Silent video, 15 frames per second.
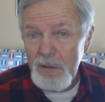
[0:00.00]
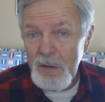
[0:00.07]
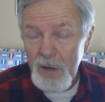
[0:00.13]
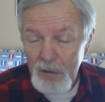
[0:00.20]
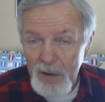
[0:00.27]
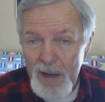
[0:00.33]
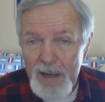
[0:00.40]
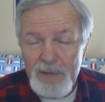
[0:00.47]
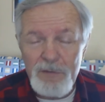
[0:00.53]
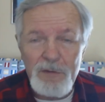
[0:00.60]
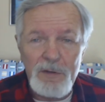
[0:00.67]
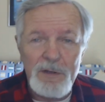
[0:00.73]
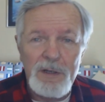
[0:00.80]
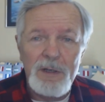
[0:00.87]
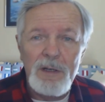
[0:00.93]
are
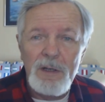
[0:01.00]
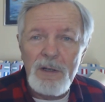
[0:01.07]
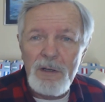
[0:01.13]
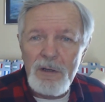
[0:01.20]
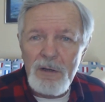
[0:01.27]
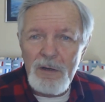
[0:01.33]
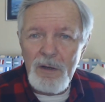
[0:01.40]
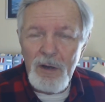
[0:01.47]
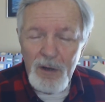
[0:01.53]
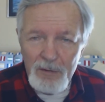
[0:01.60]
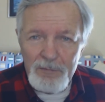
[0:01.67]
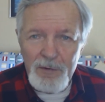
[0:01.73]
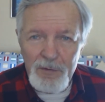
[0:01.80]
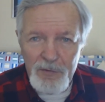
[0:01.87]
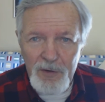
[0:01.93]
actually
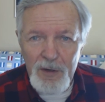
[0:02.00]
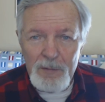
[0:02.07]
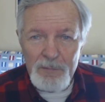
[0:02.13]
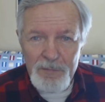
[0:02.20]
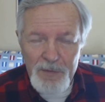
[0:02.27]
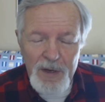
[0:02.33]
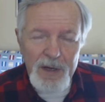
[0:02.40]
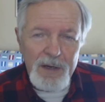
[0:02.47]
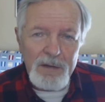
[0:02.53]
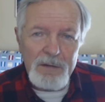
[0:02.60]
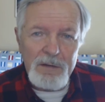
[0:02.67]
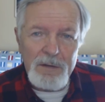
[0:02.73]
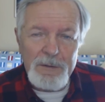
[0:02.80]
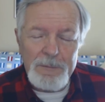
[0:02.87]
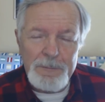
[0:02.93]
of the same faith.